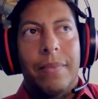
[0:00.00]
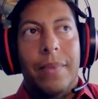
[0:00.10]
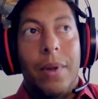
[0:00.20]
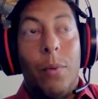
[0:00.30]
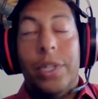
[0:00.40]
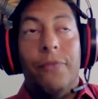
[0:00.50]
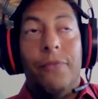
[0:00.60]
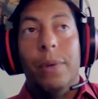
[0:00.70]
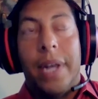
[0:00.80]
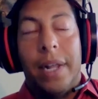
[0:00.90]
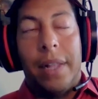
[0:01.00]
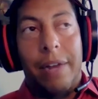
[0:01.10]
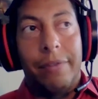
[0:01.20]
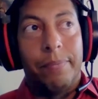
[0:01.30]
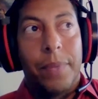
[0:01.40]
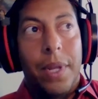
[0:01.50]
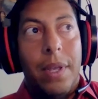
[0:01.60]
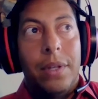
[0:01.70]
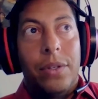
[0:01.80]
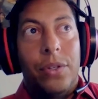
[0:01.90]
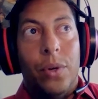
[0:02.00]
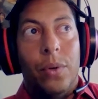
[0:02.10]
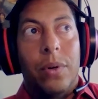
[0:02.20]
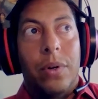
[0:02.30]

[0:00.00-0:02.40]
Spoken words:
Which confused the hell out of them. So,